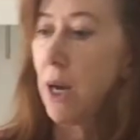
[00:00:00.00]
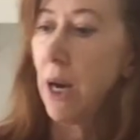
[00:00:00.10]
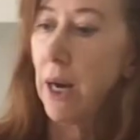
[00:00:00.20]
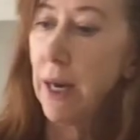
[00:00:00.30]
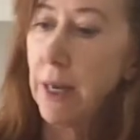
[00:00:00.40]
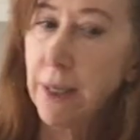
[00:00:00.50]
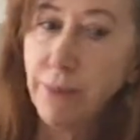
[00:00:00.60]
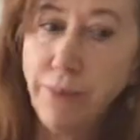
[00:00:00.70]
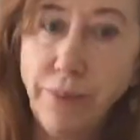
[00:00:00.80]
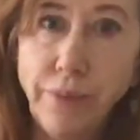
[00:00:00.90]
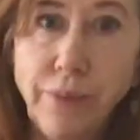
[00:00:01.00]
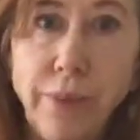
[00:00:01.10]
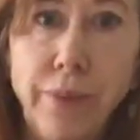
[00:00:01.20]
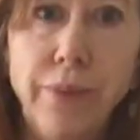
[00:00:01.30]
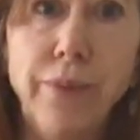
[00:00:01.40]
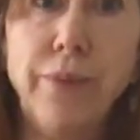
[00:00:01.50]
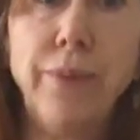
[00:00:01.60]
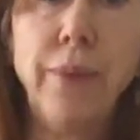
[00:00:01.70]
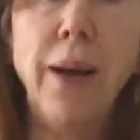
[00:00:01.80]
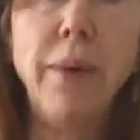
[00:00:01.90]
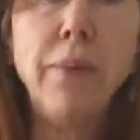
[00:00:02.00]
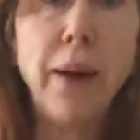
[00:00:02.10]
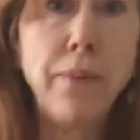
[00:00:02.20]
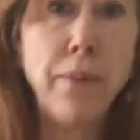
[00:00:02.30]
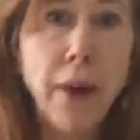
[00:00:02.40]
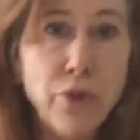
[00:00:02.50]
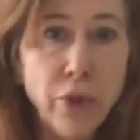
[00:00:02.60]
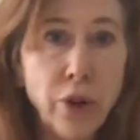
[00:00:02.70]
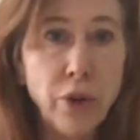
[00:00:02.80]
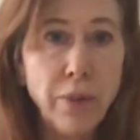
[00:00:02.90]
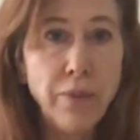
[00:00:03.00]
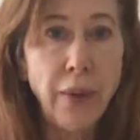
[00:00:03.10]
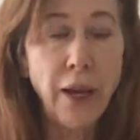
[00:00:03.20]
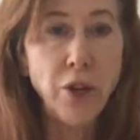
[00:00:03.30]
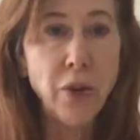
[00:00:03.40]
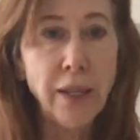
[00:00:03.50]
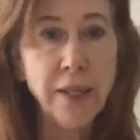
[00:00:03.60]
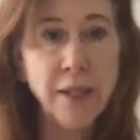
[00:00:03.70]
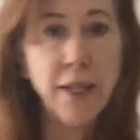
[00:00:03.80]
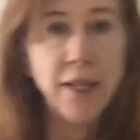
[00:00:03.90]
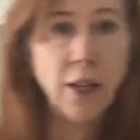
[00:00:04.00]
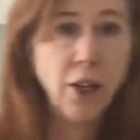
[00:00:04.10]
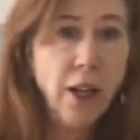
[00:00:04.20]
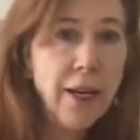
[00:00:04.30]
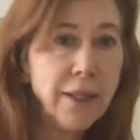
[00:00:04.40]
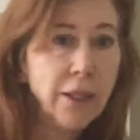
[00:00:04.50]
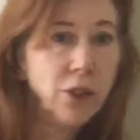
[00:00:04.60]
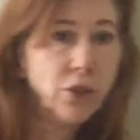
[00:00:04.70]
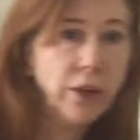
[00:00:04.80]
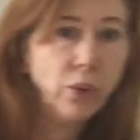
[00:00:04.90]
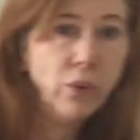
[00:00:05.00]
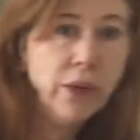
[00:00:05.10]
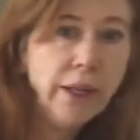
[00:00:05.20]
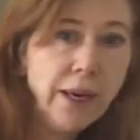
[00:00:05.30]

I'm in my bedroom and you can see the closet looks like really